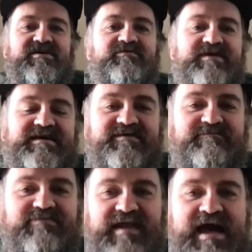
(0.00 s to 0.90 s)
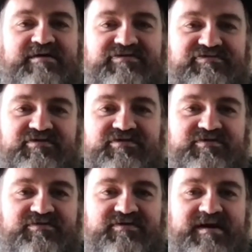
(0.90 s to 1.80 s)
we can plough
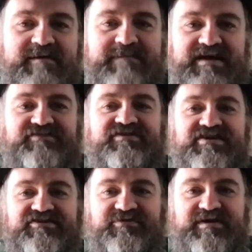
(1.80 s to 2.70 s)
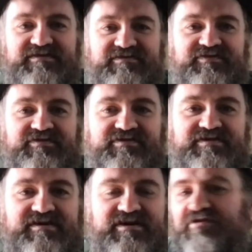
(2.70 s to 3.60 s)
through Matchday 24
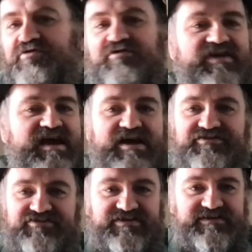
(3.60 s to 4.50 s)
and all the action.